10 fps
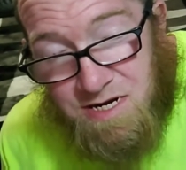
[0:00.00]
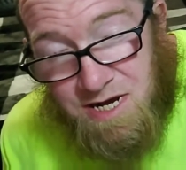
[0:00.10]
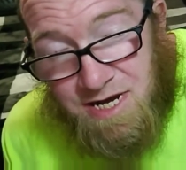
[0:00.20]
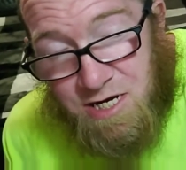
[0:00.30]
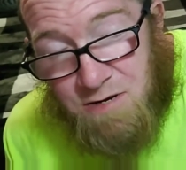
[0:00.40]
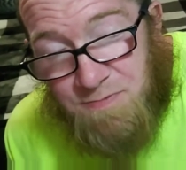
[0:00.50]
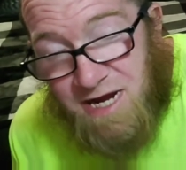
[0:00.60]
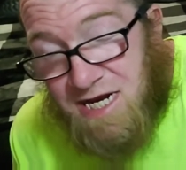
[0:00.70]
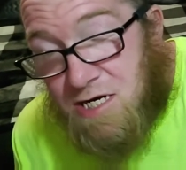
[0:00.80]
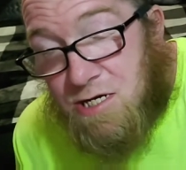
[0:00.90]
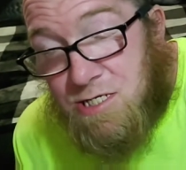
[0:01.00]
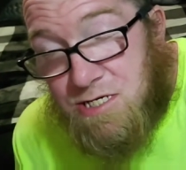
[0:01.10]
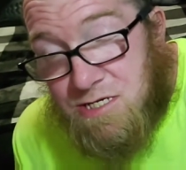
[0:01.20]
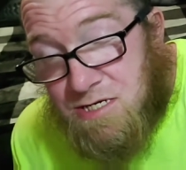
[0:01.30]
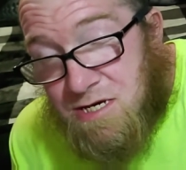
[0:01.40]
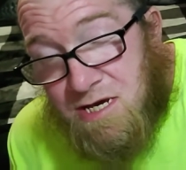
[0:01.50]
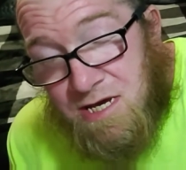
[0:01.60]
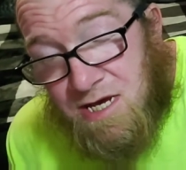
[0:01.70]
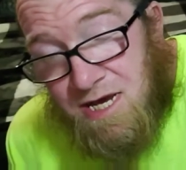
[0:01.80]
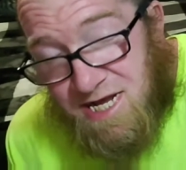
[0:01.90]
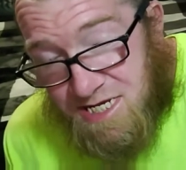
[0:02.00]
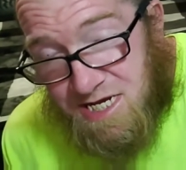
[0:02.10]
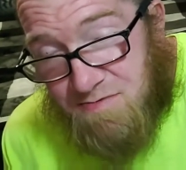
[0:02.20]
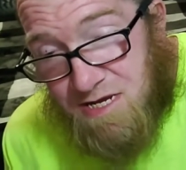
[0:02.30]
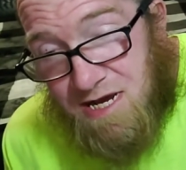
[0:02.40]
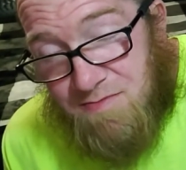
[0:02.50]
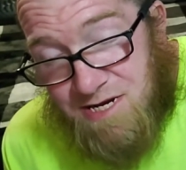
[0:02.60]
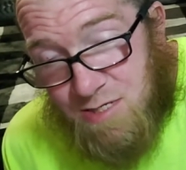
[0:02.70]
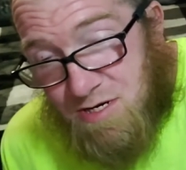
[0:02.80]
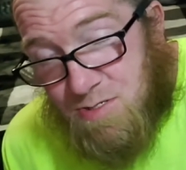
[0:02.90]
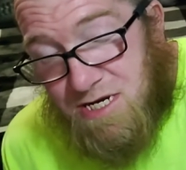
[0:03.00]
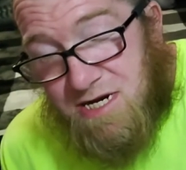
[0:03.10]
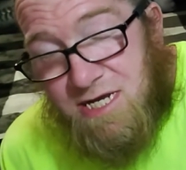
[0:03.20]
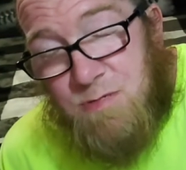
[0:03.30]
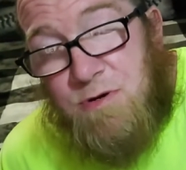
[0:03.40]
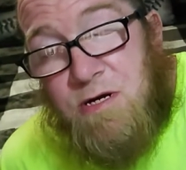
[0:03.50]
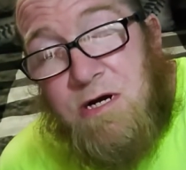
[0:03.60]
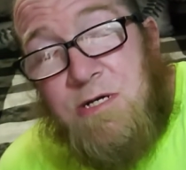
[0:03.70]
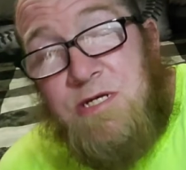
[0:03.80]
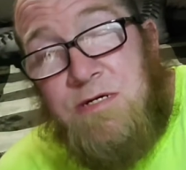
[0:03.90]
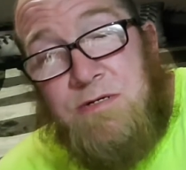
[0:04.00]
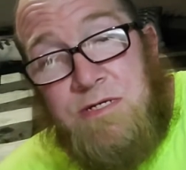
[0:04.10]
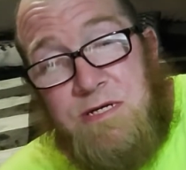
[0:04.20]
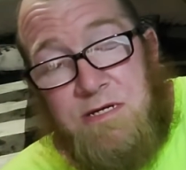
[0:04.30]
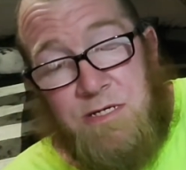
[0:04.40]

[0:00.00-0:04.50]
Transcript: I got pain and nausea at the same time, and that's when I found out I had small gallstones.